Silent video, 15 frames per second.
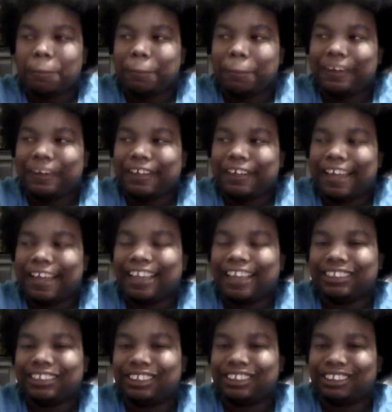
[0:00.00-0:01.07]
but it
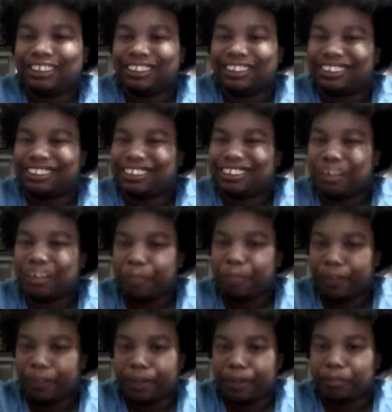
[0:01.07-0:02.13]
adds
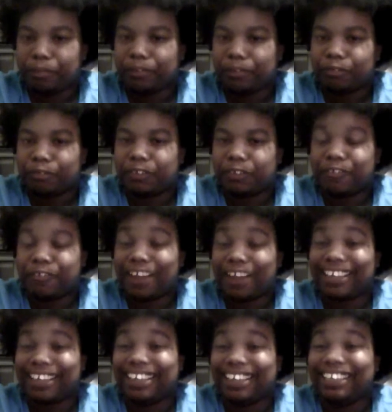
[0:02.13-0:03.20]
something with the
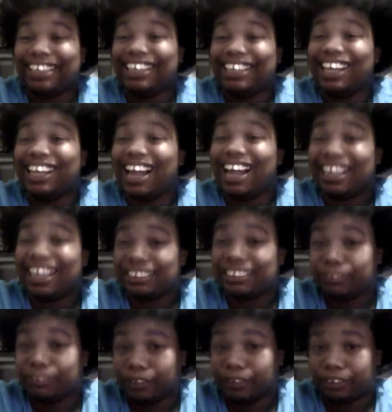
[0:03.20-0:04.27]
fact that he lied
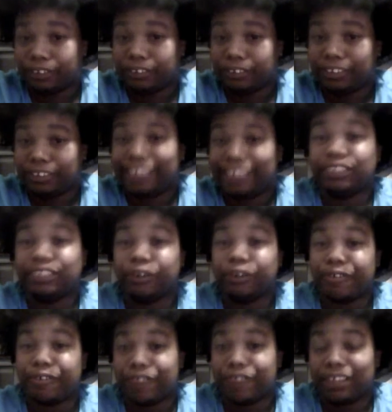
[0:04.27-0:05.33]
to her, like to
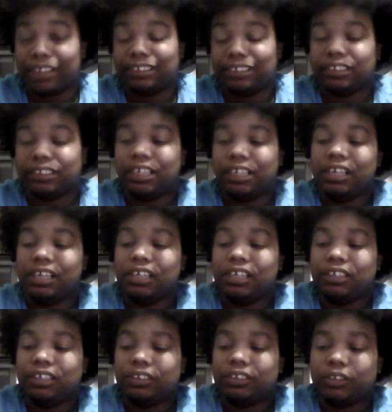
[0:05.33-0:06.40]
her face.
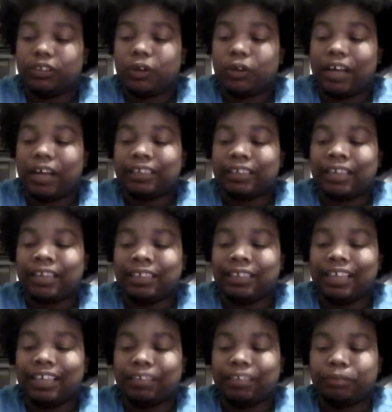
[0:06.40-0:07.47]
So I, I think
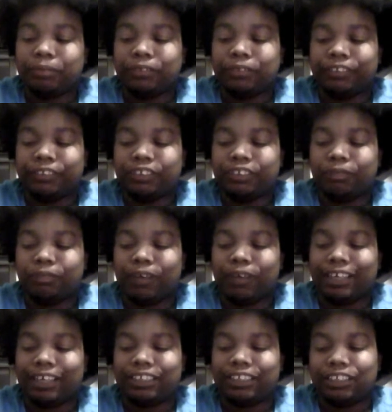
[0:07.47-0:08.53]
that could be the reason
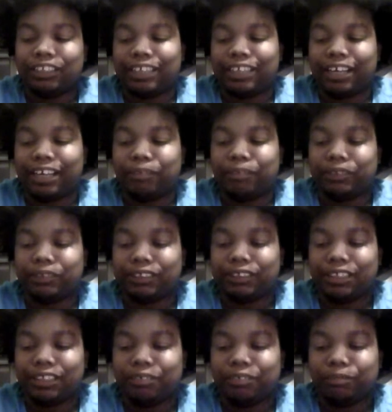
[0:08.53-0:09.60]
why they took that out, because
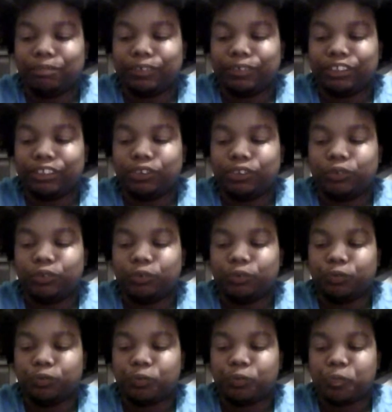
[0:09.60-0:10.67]
they didn't want to,
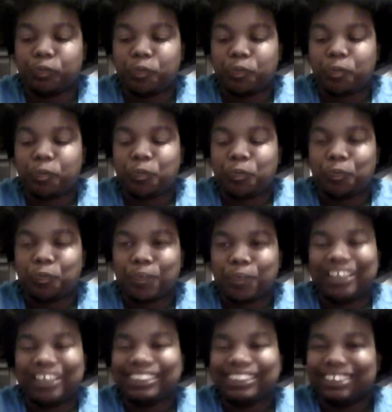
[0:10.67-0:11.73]

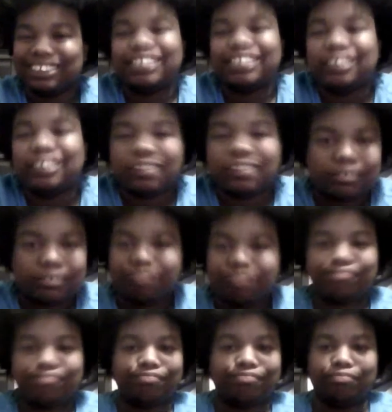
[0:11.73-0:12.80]
I guess in a sense,
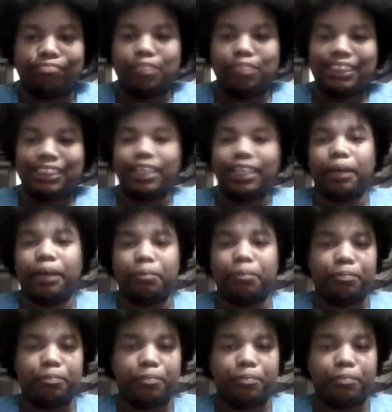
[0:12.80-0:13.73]
mess it up.